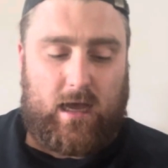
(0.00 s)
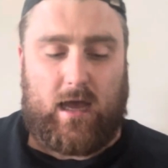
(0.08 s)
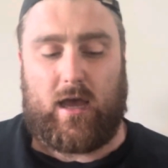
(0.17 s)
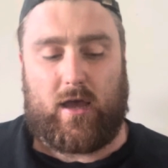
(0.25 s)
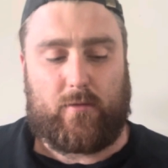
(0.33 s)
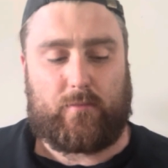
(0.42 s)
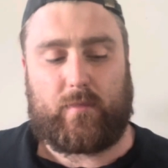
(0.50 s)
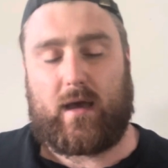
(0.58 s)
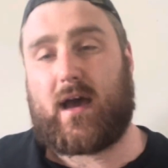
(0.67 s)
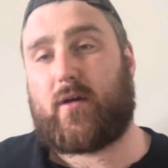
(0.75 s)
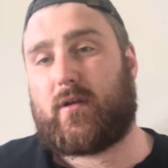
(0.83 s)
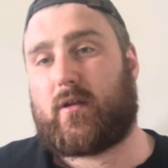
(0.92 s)

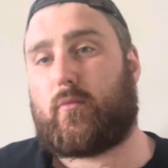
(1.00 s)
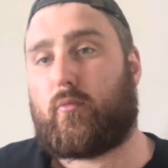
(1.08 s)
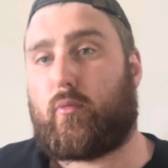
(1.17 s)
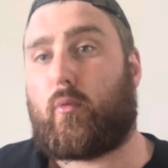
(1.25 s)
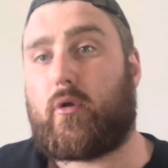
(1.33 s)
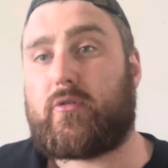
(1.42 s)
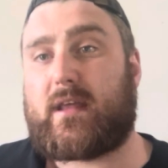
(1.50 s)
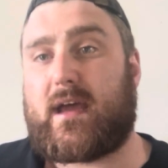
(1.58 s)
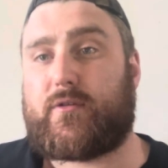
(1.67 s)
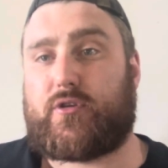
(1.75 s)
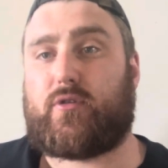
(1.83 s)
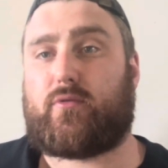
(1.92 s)
I will one
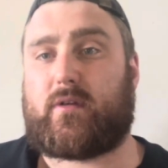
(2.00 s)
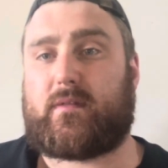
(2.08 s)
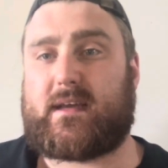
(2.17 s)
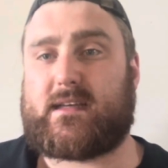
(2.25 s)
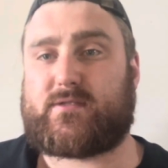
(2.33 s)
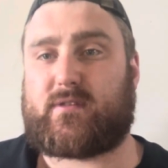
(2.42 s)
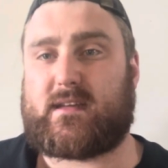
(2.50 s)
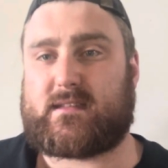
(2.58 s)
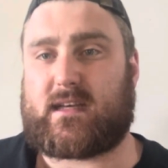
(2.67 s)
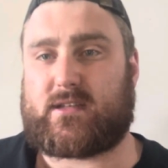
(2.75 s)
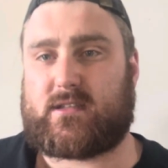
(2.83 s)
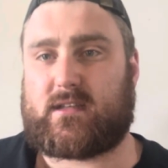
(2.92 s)
day do one of these when
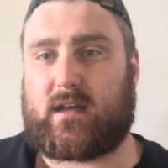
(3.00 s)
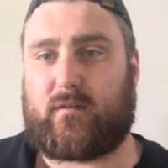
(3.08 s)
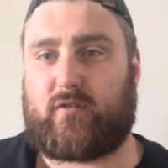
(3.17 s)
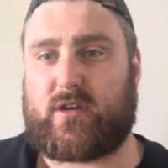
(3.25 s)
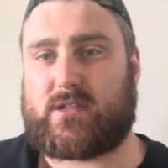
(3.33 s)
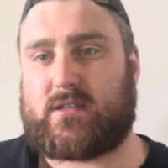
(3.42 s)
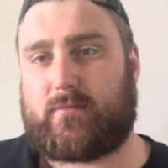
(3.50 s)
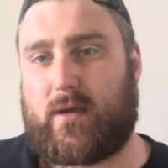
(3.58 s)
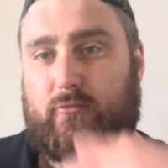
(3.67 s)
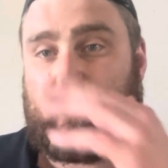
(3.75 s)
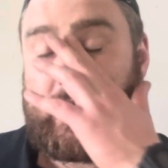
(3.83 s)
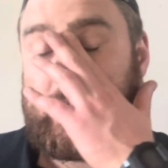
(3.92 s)
it's actually like fresh in the
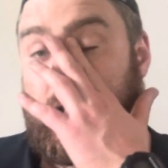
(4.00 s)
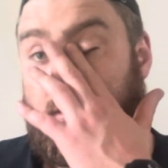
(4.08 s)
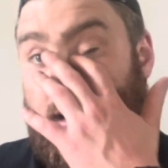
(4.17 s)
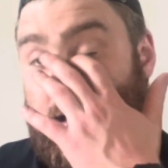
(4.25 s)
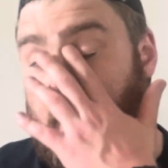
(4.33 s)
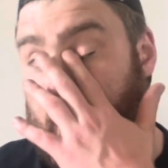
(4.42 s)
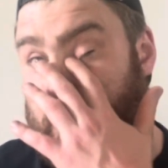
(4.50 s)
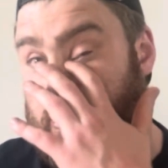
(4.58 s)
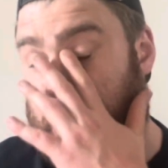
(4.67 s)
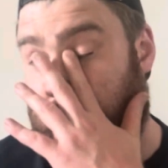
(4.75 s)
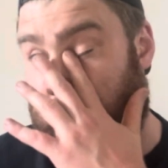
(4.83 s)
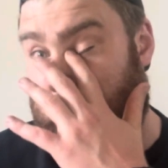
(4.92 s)
memory, and you know, like I've
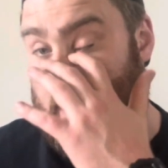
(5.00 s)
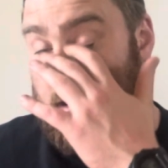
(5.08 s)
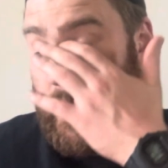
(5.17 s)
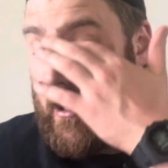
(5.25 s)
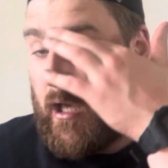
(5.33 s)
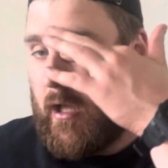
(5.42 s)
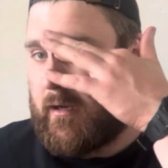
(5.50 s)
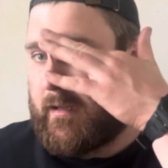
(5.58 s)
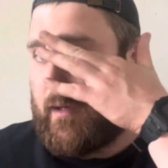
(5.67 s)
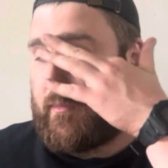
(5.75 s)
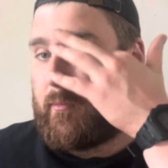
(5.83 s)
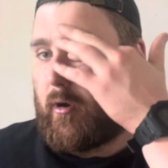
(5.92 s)
just done it, you'll
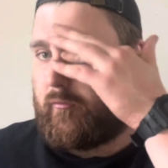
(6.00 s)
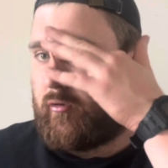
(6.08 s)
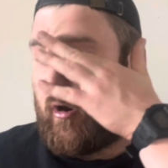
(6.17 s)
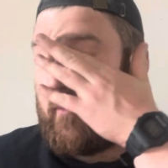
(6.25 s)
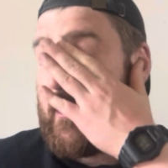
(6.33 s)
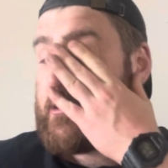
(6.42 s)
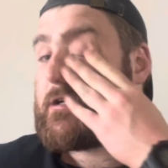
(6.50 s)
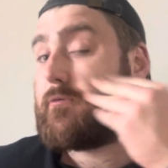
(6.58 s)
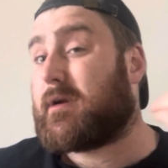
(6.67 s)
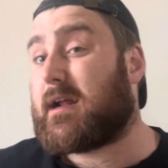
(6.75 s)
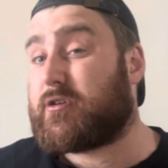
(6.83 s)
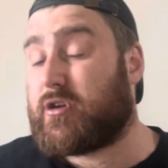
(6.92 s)
get a bit more of raw emotion.
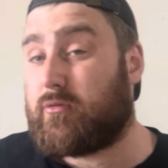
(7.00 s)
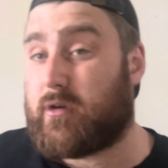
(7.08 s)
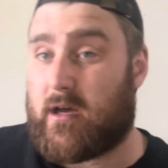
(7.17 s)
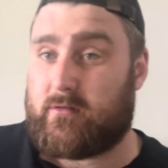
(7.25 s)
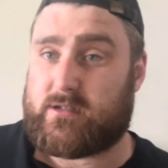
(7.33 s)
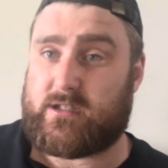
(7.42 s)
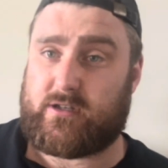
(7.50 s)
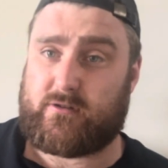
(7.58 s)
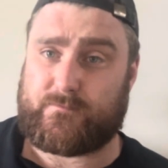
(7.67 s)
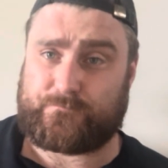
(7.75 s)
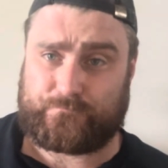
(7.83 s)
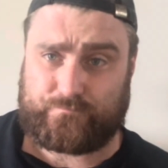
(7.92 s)
When I do go
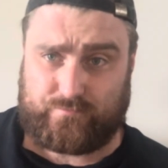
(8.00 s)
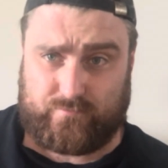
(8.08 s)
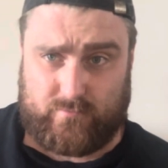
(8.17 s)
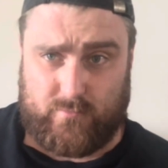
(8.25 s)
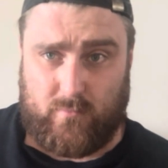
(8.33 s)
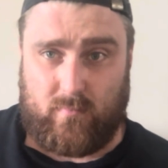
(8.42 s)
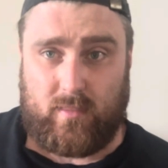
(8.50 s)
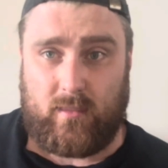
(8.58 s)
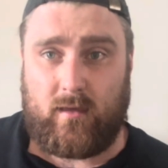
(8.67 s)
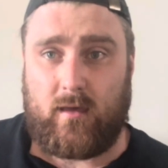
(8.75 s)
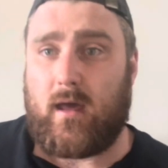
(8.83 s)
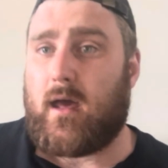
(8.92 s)
to
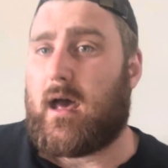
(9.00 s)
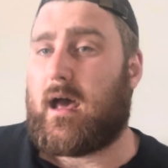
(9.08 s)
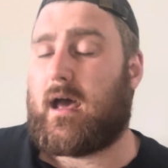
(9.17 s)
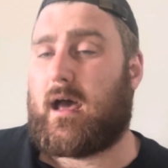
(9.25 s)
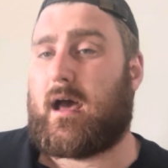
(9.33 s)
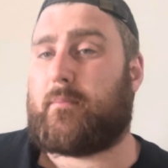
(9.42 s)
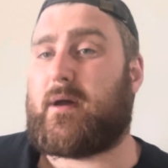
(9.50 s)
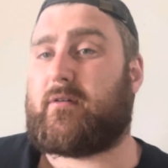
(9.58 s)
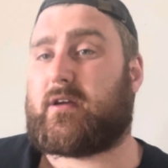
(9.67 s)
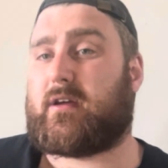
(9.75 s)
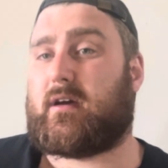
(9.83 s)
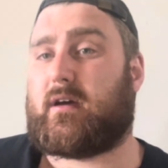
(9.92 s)

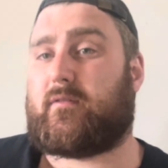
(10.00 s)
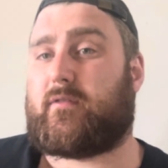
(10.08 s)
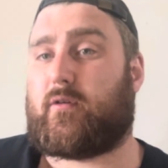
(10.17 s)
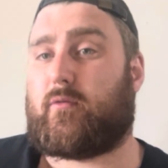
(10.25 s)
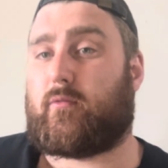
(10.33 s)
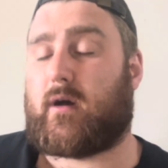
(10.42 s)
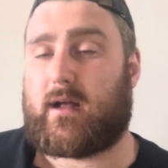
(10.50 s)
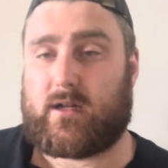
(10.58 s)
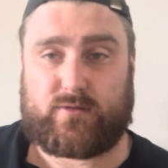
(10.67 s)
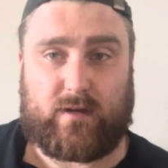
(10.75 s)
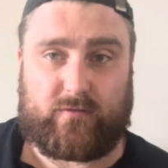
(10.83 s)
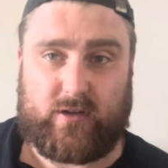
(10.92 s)
America for
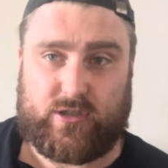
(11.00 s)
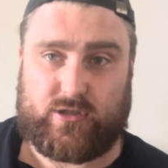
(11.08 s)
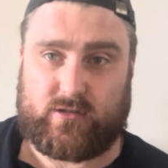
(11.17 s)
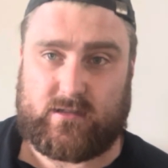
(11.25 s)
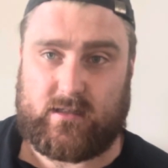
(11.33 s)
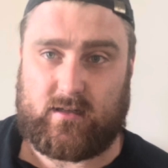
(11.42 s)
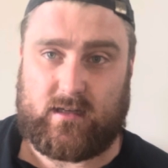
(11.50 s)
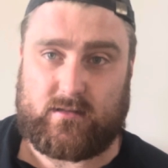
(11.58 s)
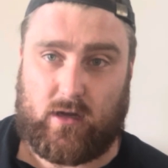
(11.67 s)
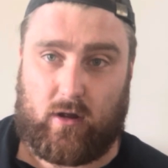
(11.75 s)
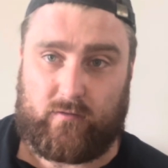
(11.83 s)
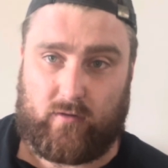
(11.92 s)
Worlds, whether it's just single
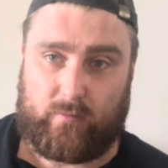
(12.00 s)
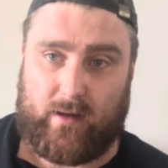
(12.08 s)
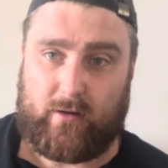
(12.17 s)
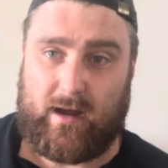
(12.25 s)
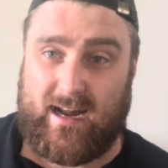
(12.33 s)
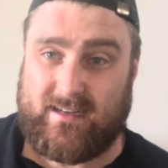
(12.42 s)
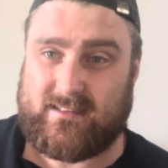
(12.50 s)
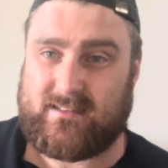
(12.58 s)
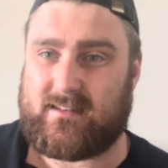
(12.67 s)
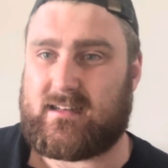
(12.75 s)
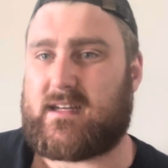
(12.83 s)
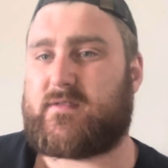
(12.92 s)
lift or Full Power and
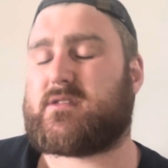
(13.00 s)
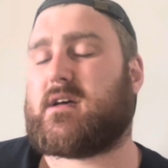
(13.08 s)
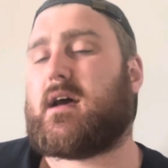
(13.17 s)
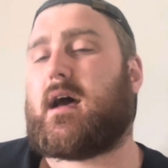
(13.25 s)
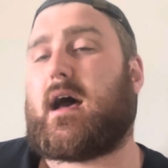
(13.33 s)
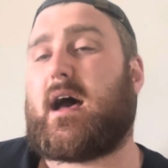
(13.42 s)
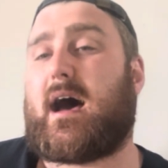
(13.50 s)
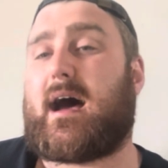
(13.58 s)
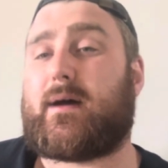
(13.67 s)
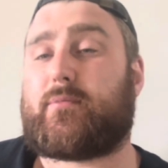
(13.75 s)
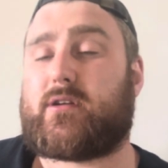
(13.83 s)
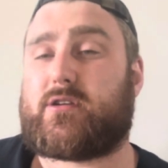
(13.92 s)
single lift,
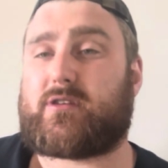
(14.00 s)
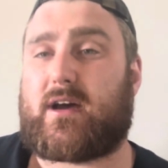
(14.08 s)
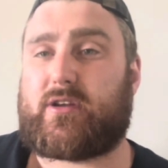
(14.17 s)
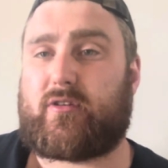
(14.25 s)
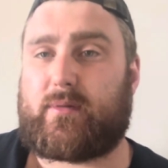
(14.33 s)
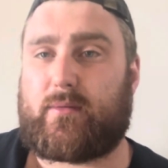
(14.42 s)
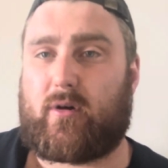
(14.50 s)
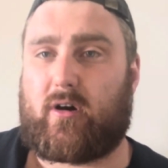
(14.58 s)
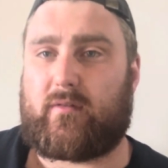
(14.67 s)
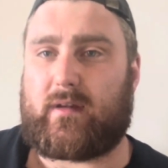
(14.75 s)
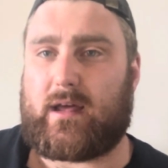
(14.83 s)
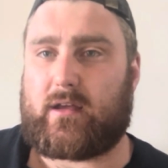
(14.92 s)
I am going to try and do a bit
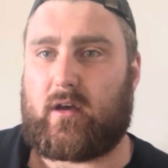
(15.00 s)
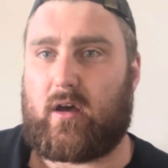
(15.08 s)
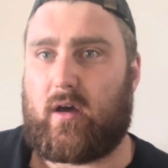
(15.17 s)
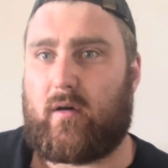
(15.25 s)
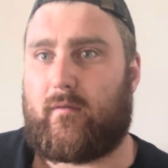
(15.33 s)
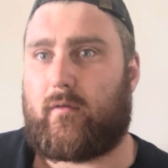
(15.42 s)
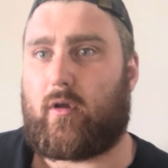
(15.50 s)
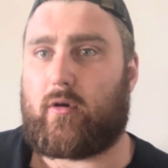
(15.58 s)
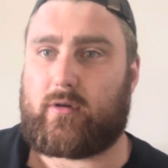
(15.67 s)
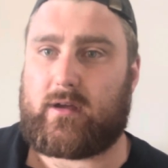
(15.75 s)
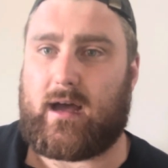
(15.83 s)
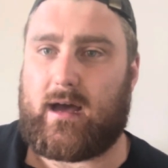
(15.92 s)
more of like a
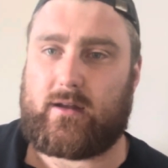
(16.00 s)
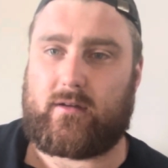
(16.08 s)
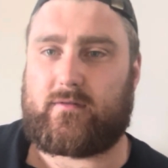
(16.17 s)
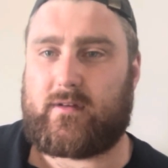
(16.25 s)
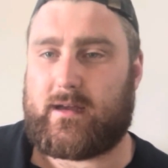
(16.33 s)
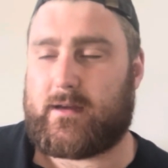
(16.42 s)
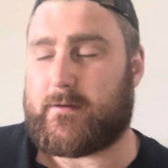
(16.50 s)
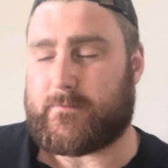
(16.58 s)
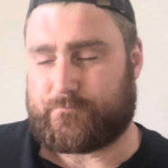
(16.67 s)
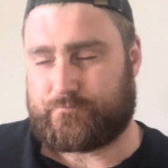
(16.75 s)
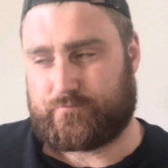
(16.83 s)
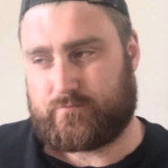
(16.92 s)
vlog kind of
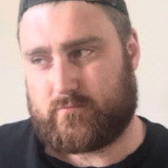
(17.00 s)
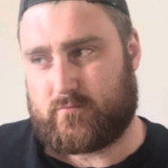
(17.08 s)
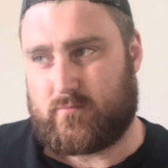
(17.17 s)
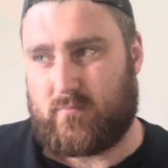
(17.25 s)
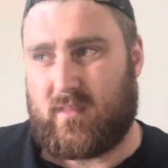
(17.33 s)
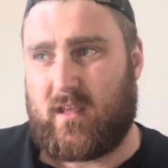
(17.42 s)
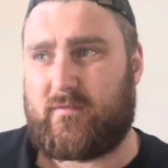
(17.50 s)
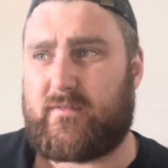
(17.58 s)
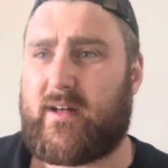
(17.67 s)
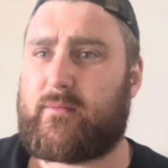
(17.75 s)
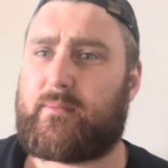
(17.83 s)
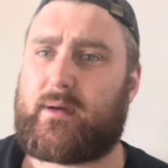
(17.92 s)
thing and
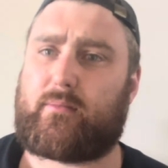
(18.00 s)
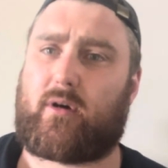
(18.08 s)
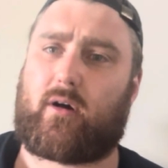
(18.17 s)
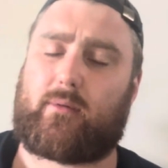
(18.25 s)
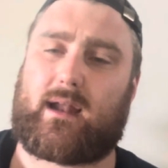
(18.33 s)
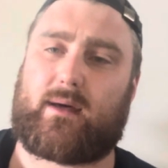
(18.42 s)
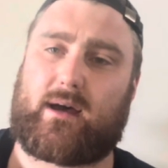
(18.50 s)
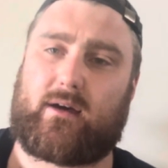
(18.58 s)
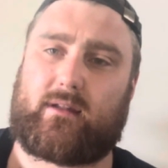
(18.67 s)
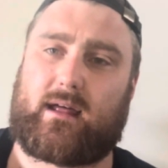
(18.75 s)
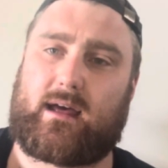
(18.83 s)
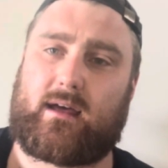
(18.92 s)
film a bit more while I'm
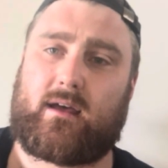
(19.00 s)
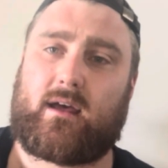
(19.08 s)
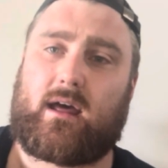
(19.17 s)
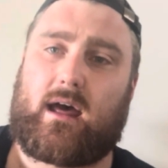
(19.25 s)
out there.